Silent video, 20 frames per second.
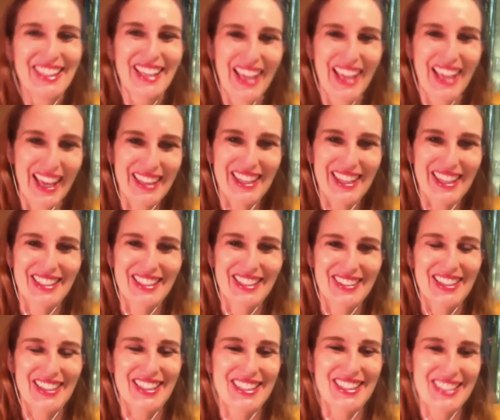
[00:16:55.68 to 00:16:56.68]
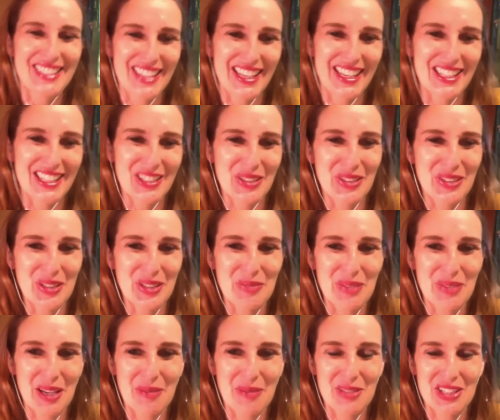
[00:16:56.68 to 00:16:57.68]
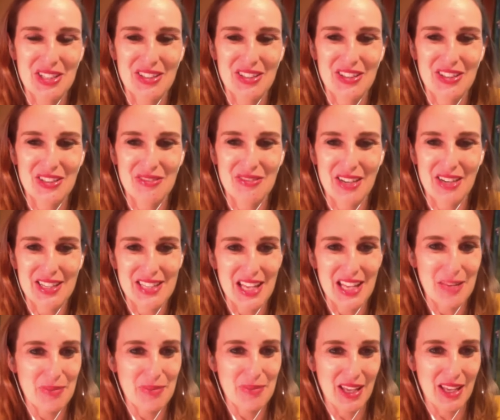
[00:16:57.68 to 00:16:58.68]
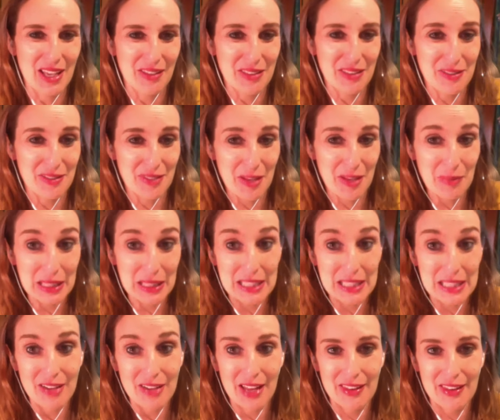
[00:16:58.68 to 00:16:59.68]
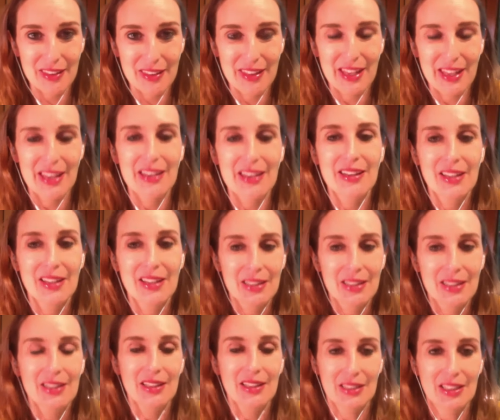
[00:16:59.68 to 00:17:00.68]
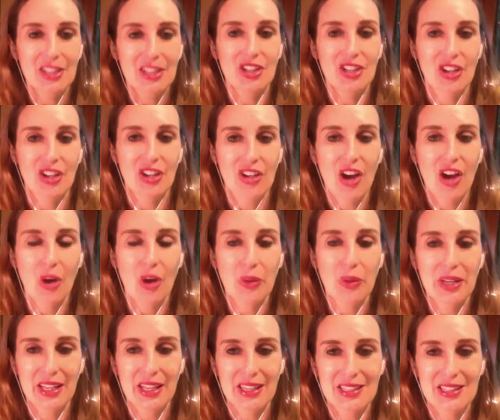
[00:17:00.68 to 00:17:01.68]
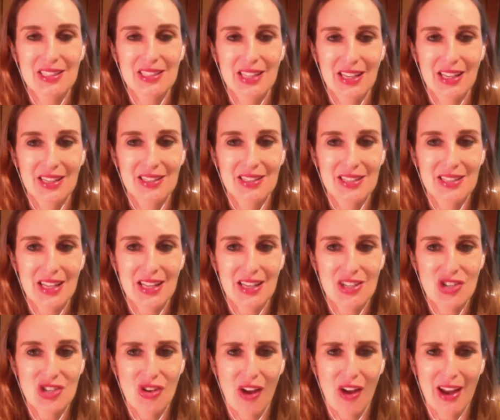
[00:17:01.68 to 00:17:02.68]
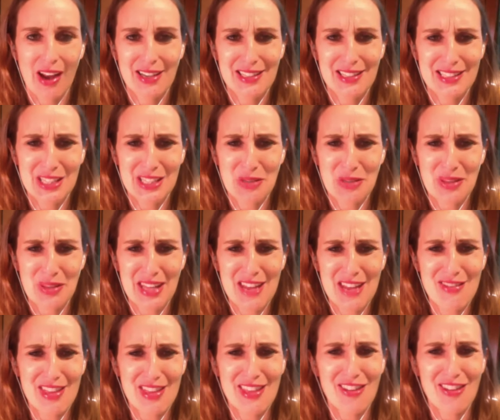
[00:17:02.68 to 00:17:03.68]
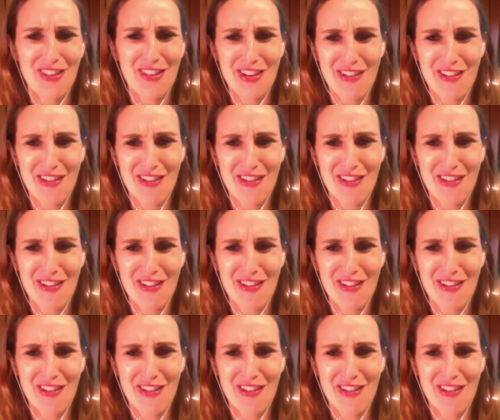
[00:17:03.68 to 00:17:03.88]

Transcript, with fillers: out the yeah. other end and you'll you'll be able to raise a happy, healthy family rather than you know holding it and and trying to deal with everything on your